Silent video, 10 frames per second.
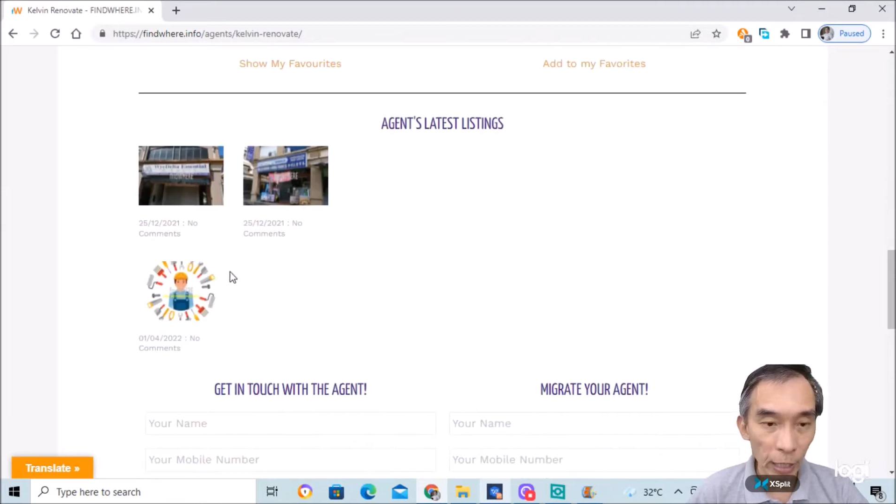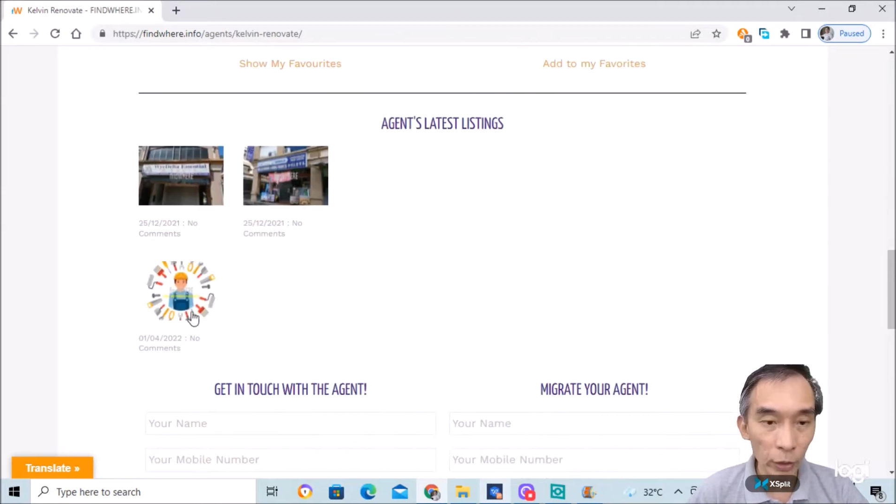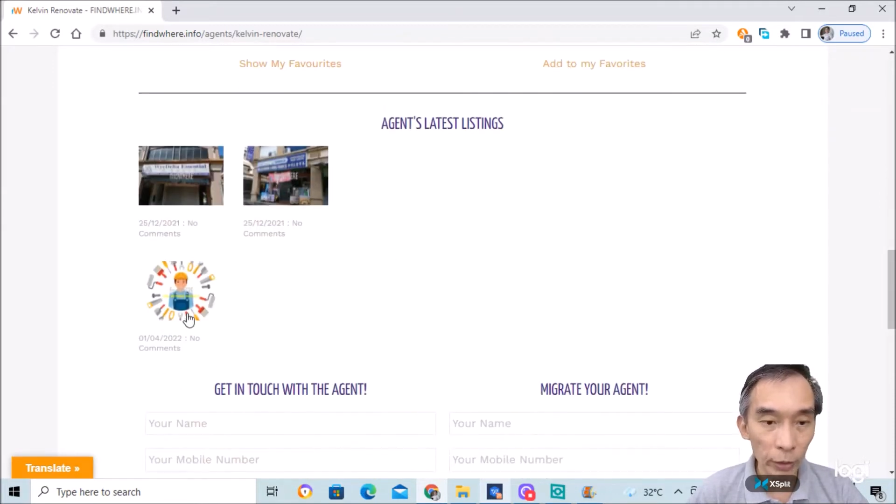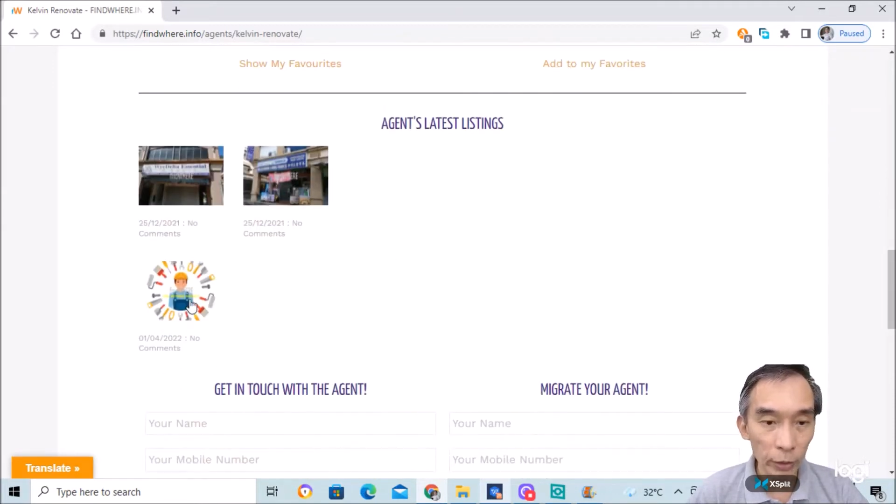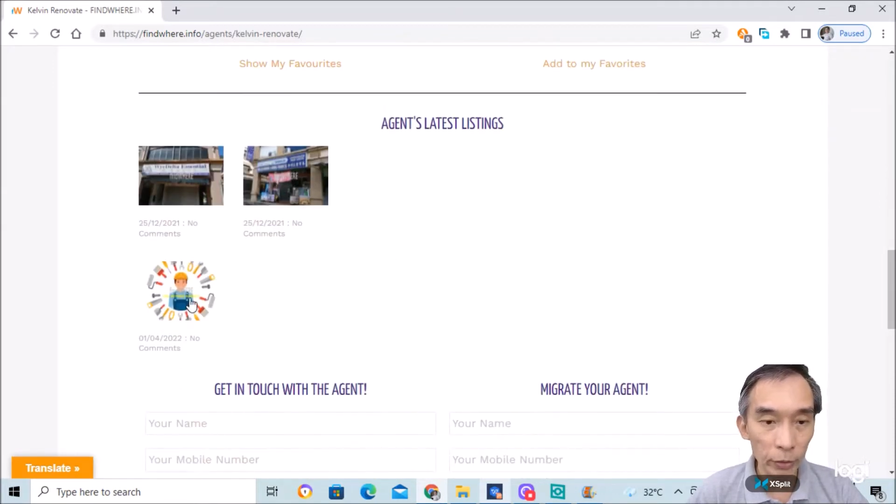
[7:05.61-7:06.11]

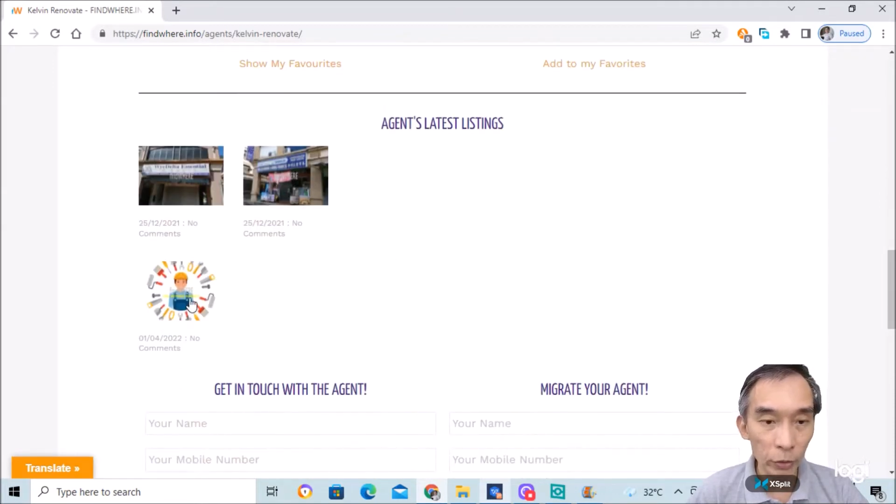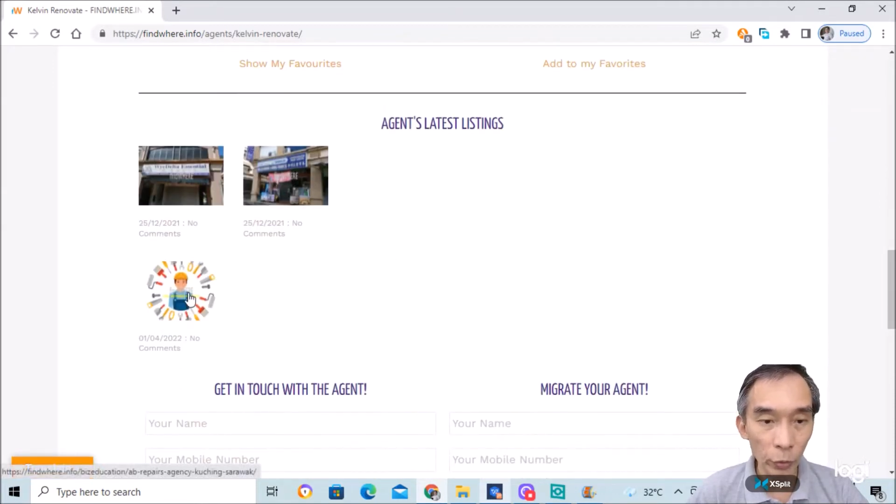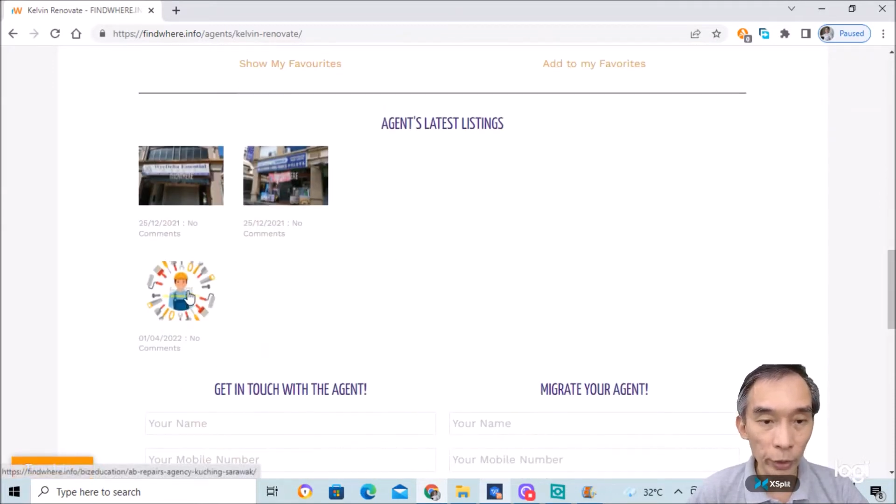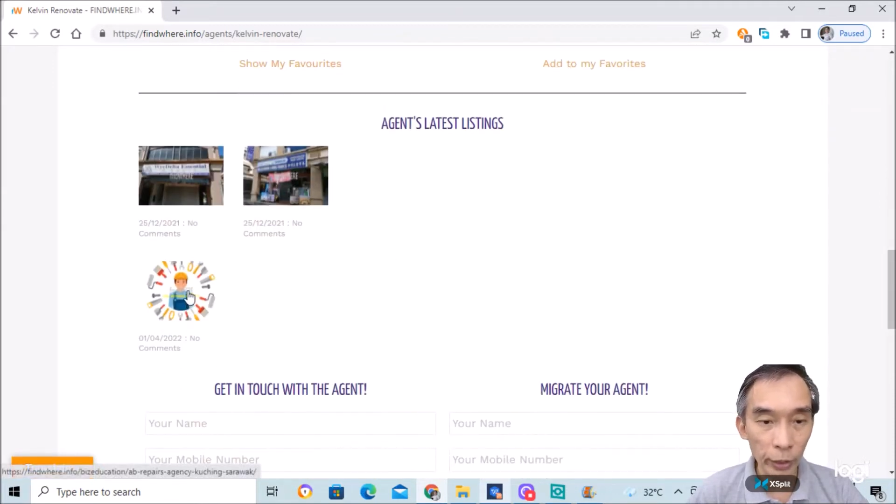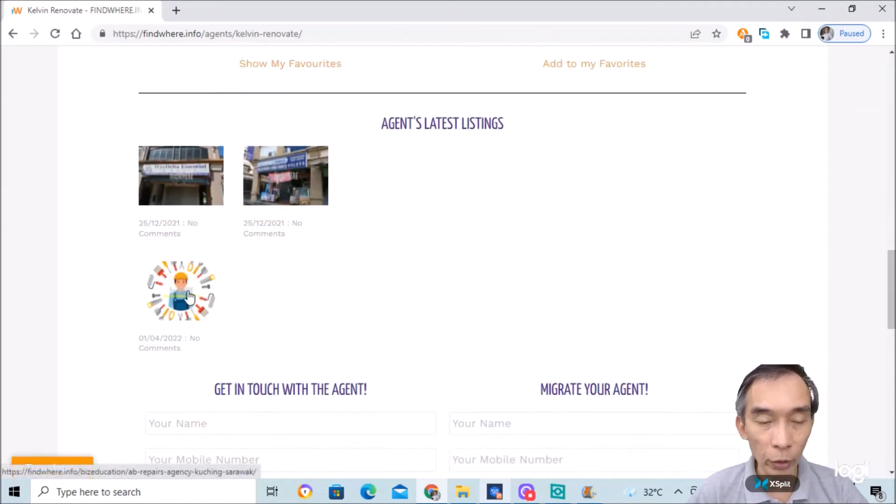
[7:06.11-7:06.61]
So we can
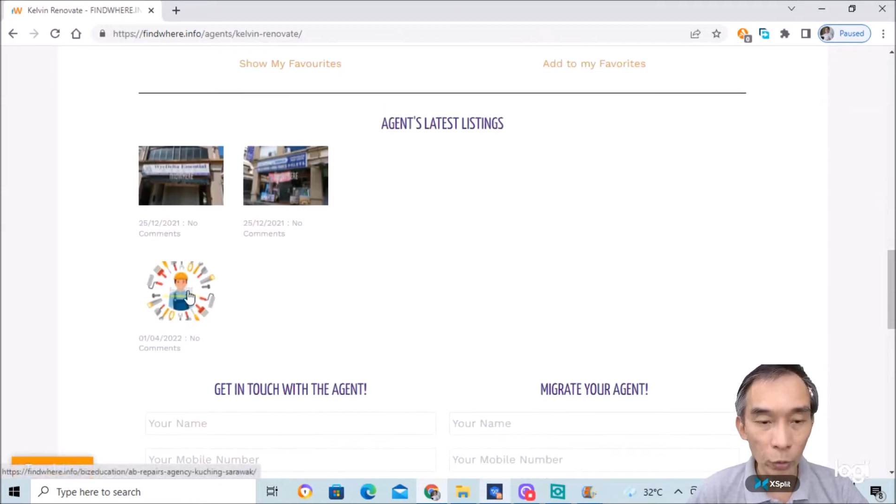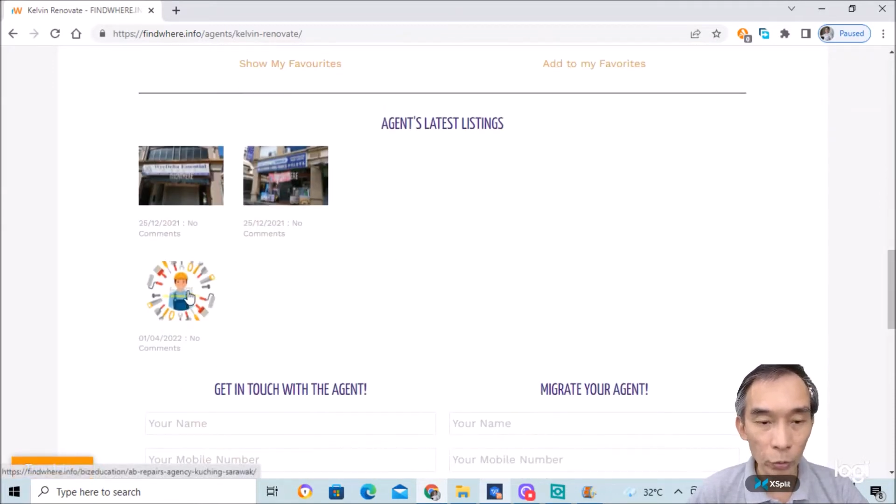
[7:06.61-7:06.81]
go to